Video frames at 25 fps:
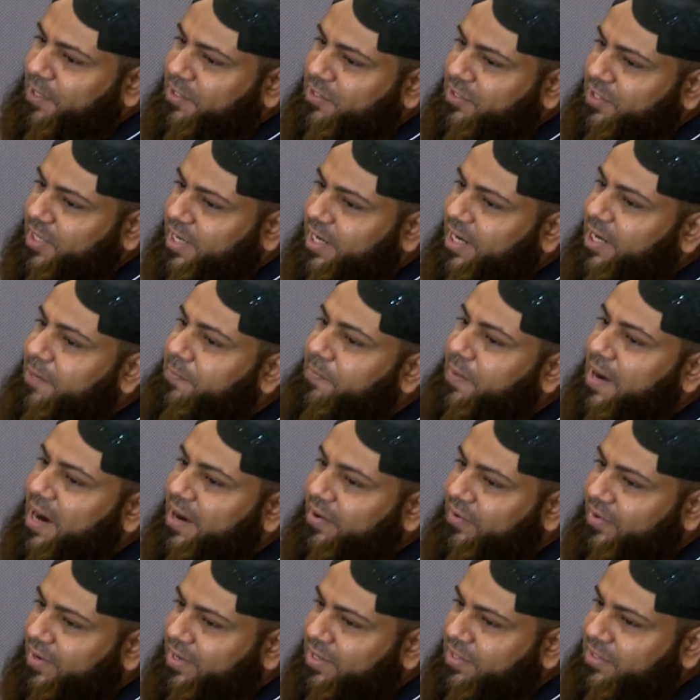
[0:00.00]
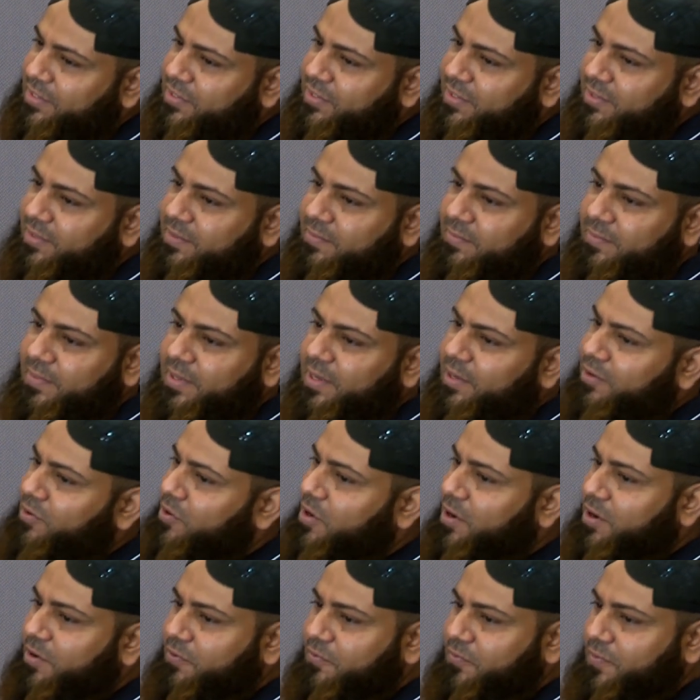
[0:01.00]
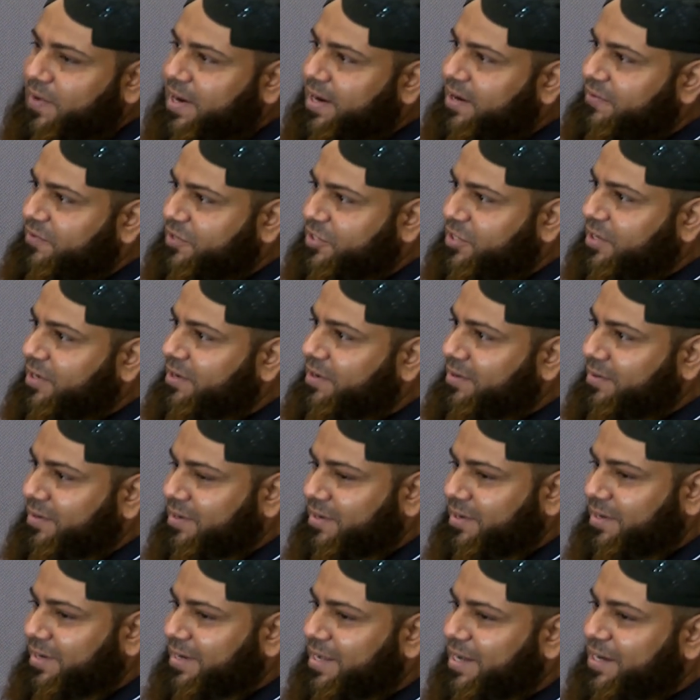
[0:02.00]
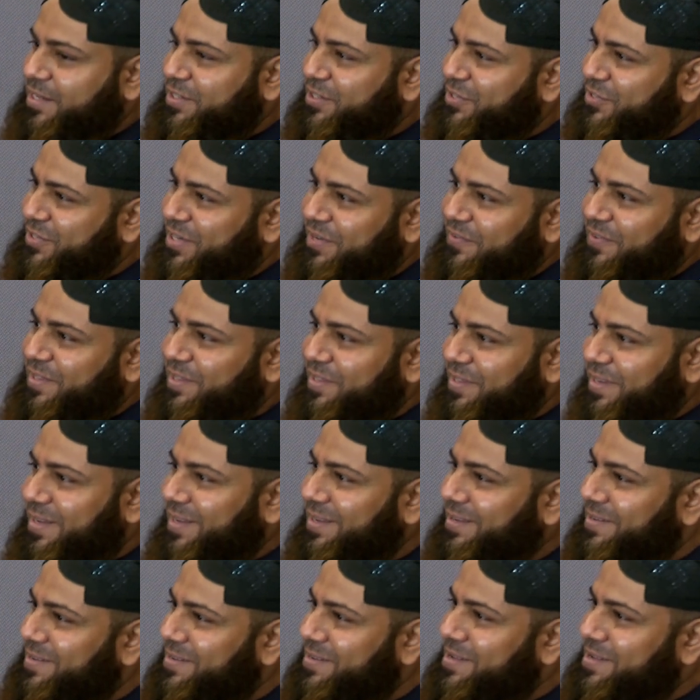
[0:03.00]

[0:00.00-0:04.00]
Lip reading: certain patterns. Lot of artificial intelligence driven thing.